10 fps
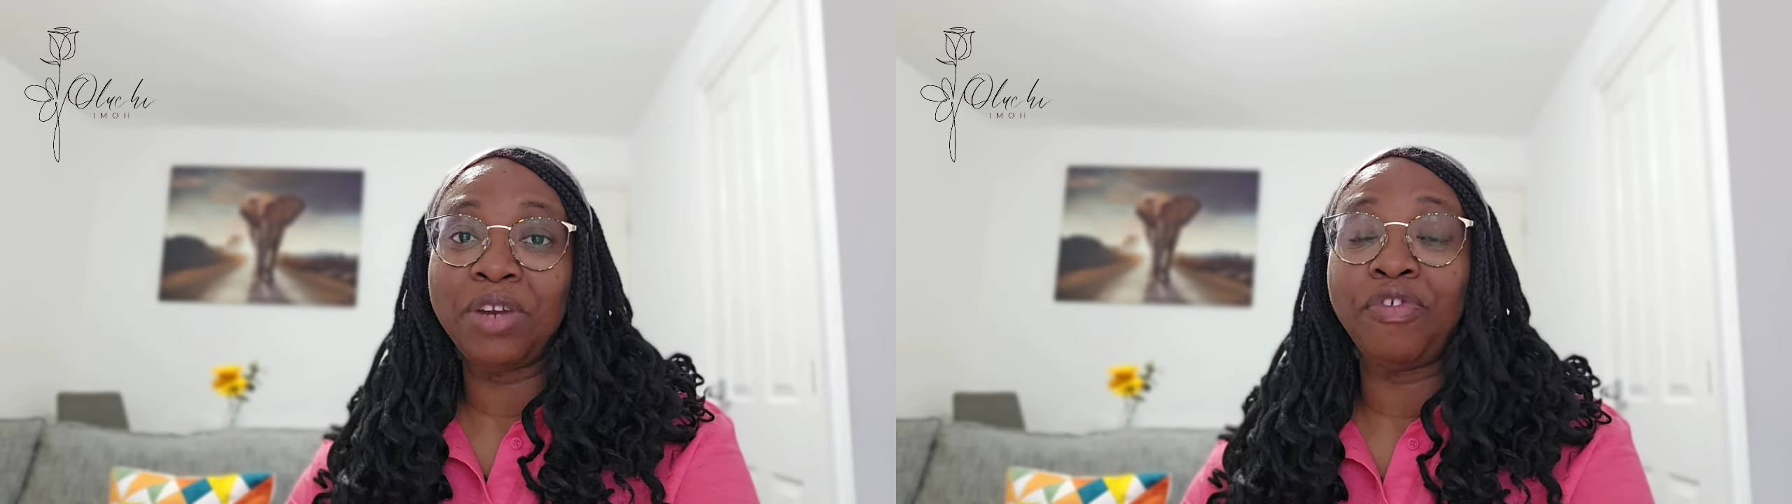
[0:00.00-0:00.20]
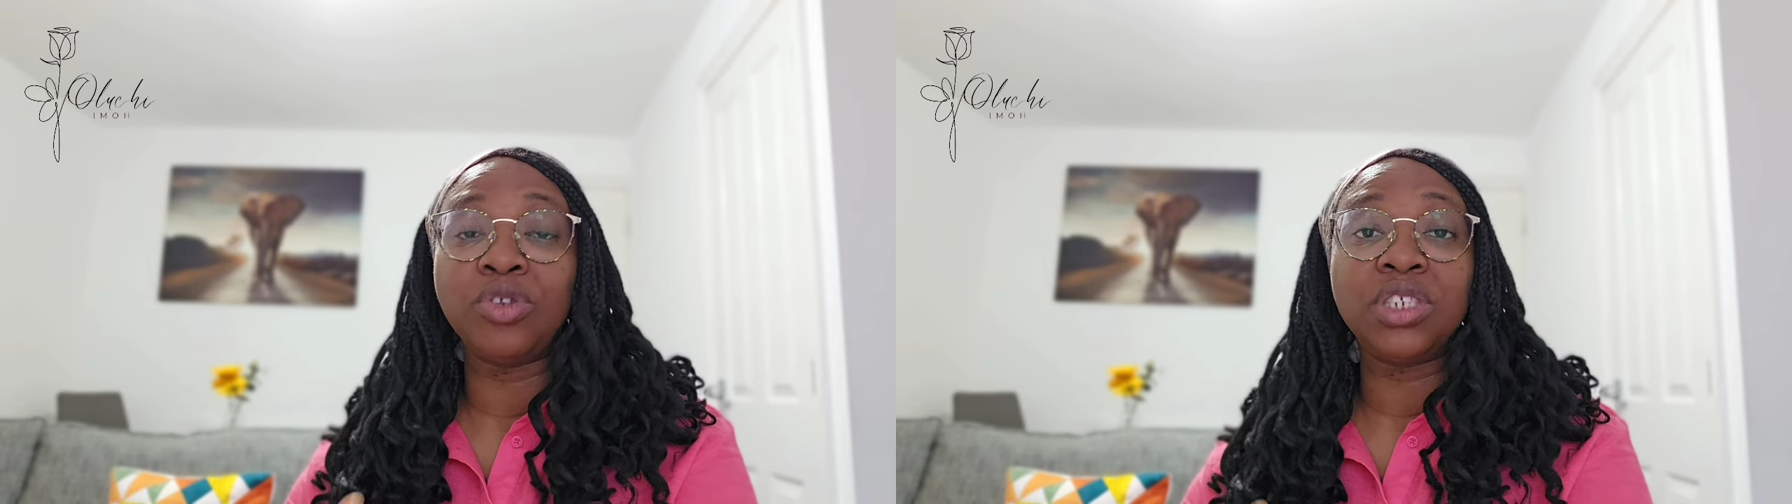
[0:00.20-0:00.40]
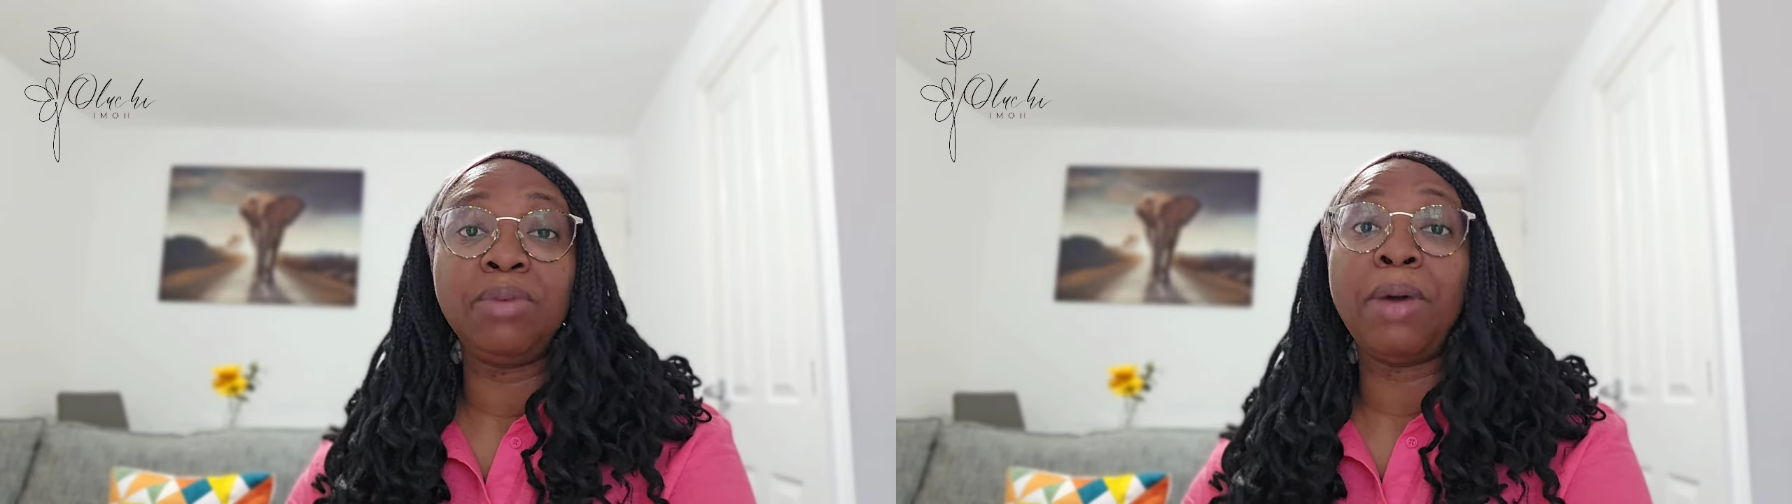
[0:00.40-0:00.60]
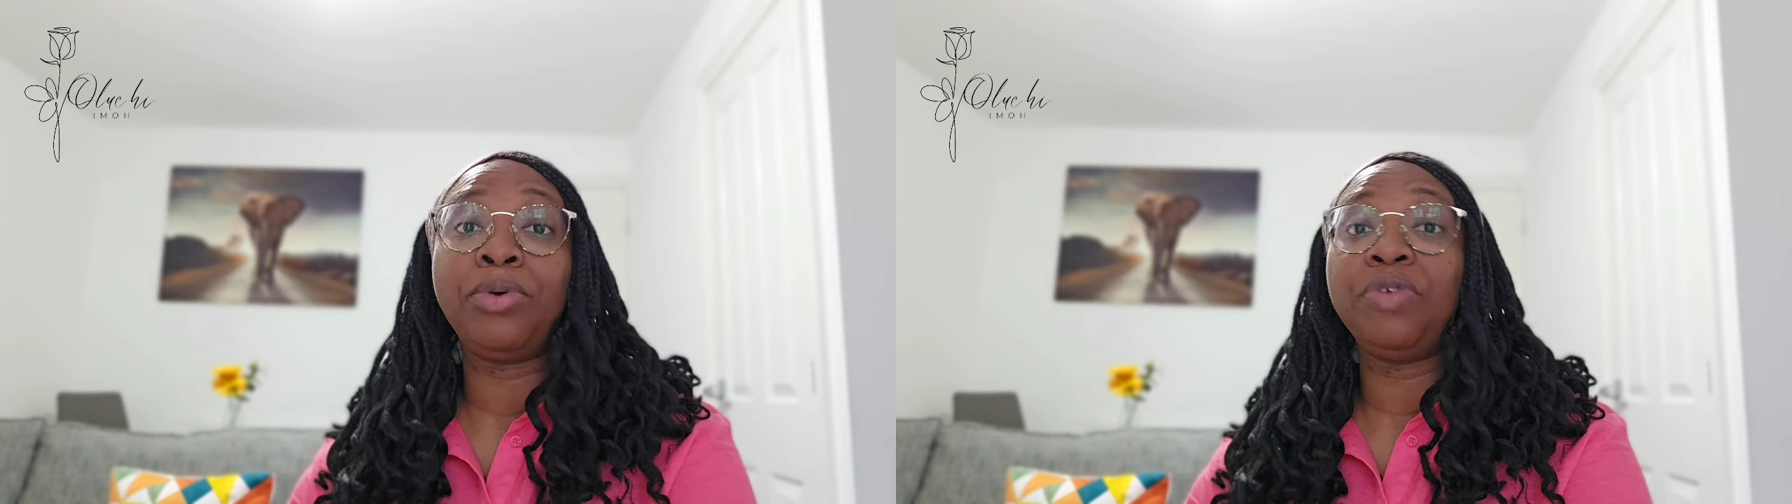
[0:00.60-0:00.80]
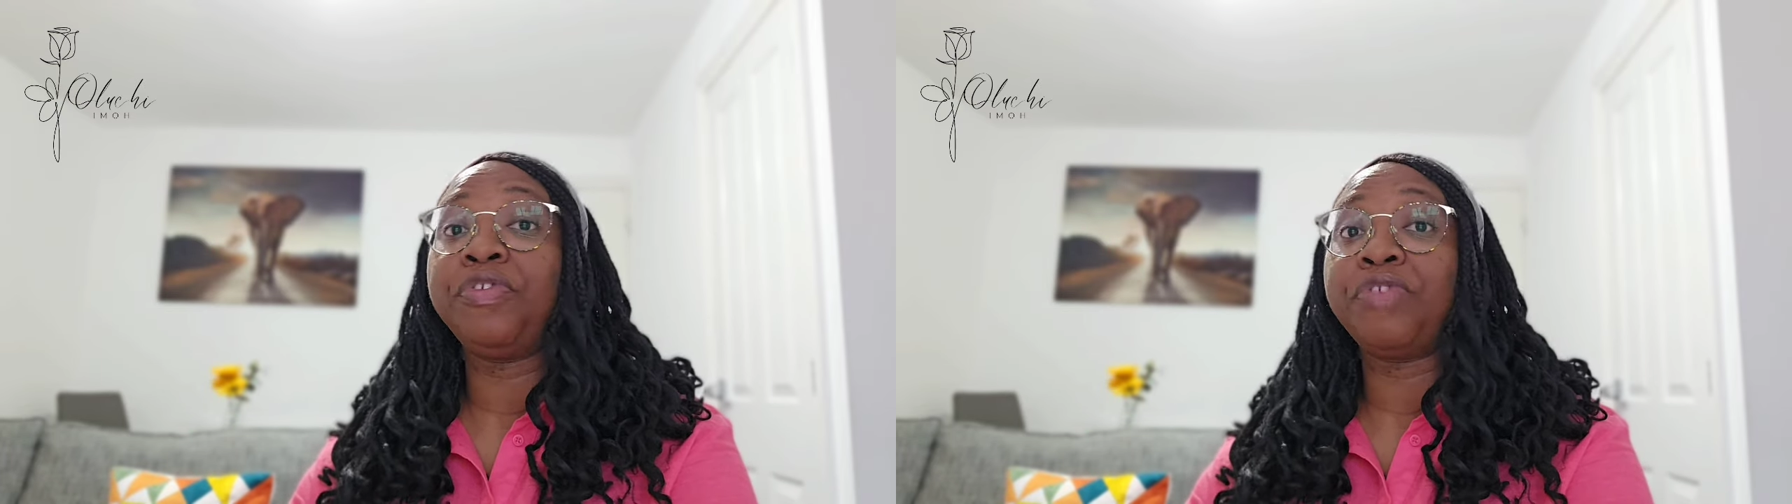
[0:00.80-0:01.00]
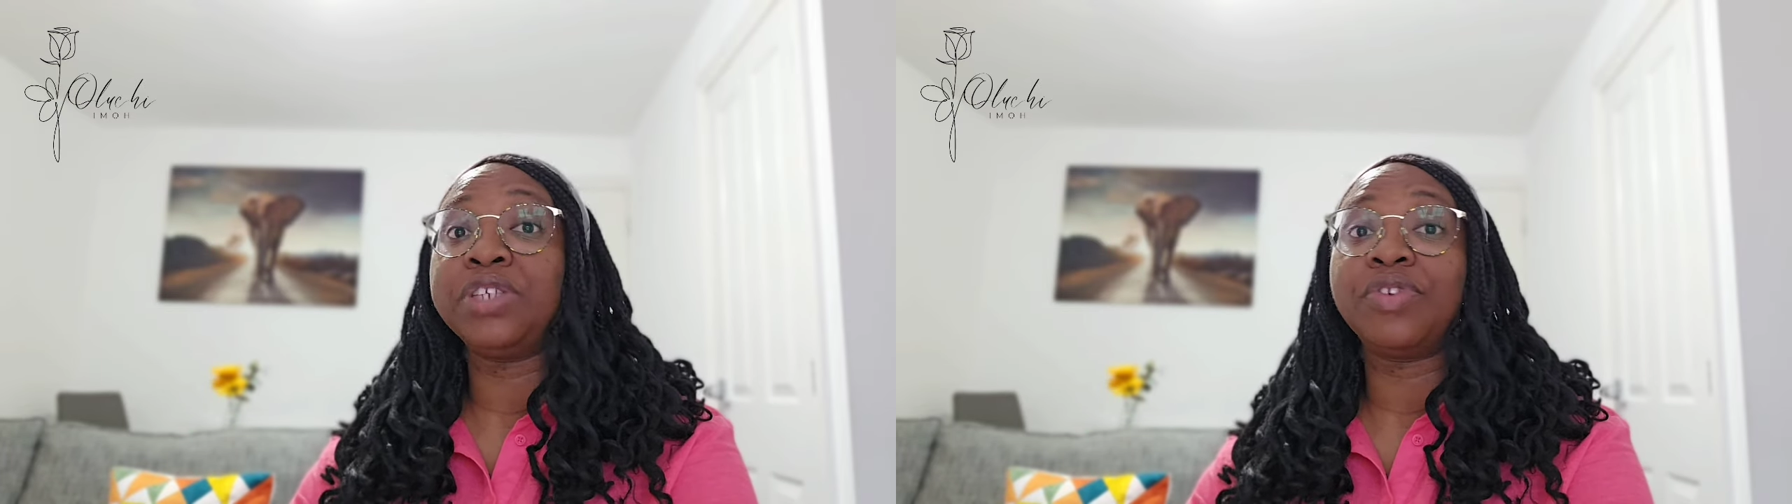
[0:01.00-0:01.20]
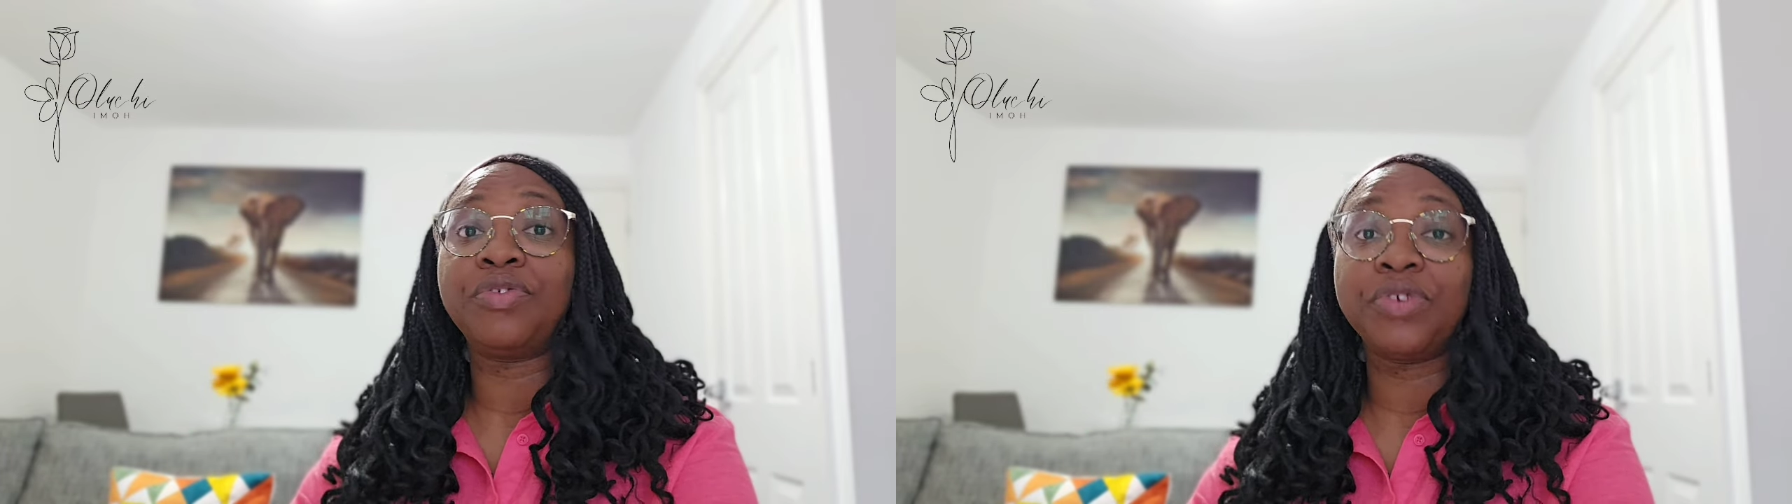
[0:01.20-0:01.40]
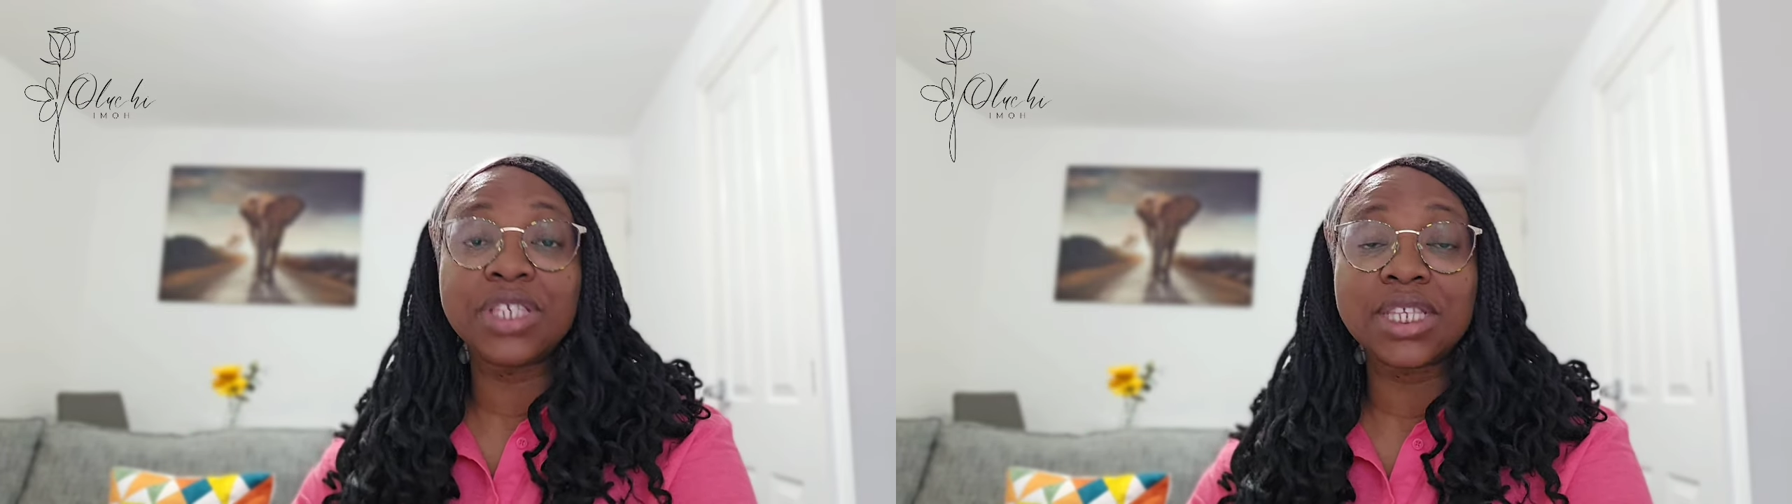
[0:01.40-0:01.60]
And if you're seeing my beautiful face for
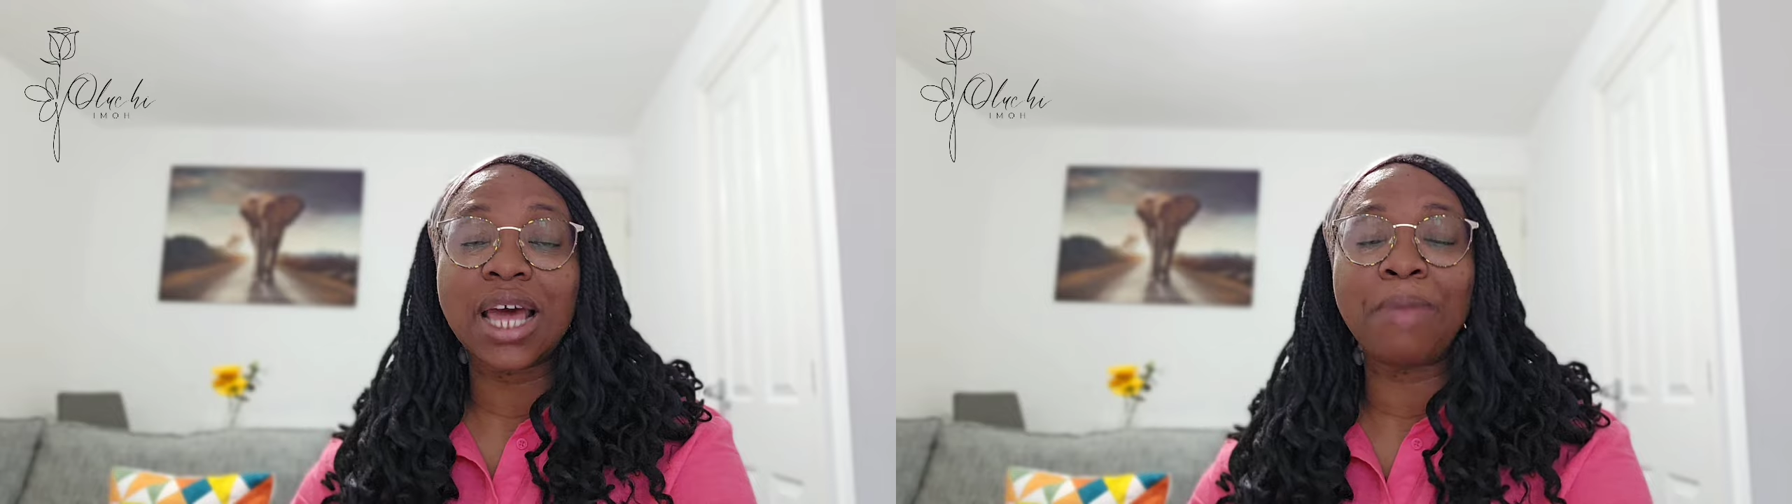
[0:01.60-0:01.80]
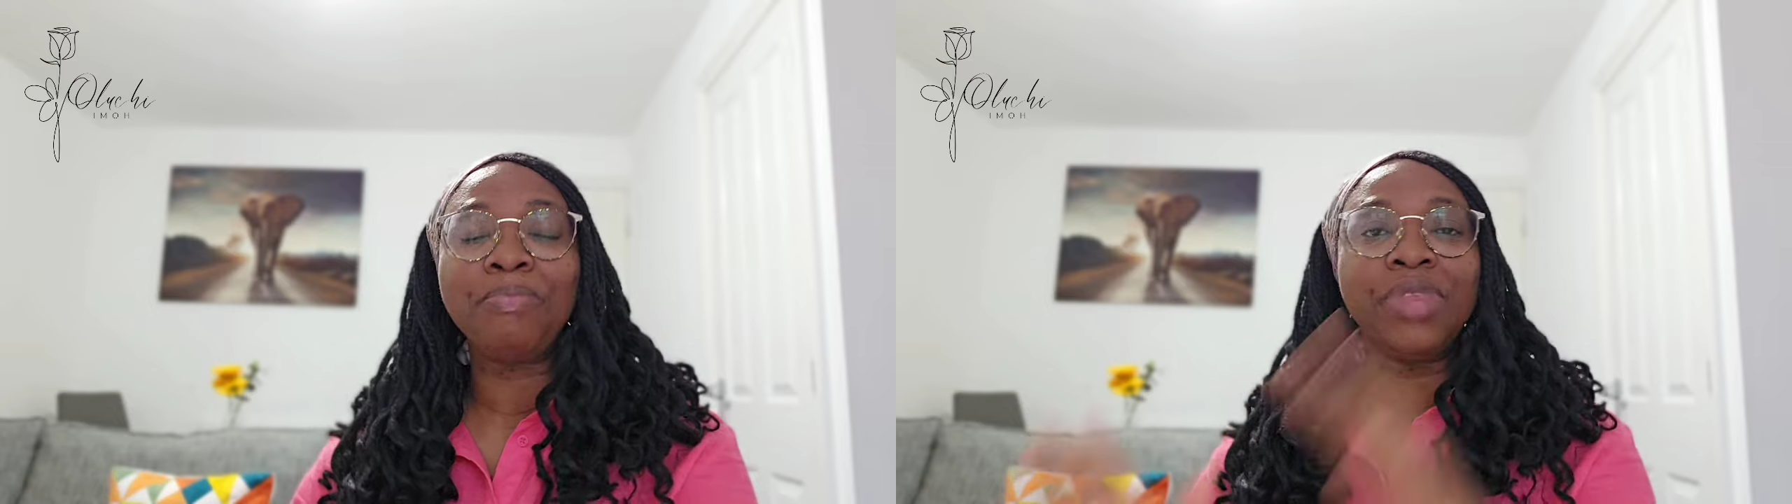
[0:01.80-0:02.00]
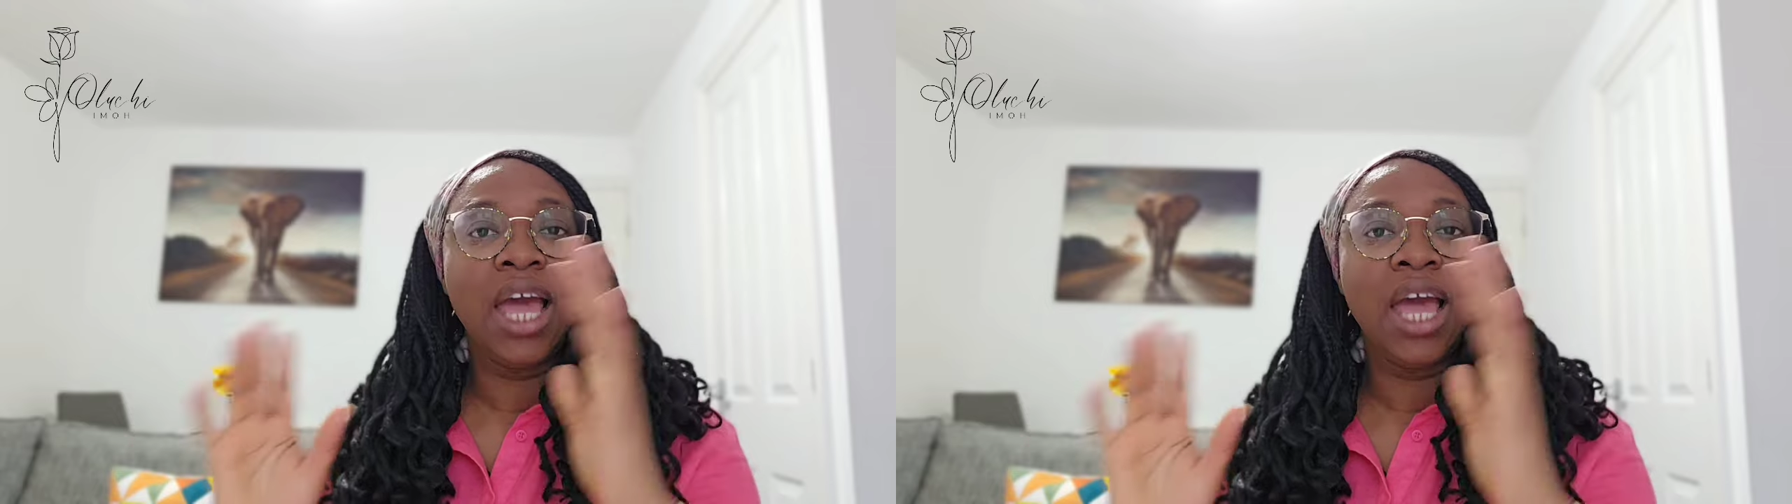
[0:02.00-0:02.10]
the first time,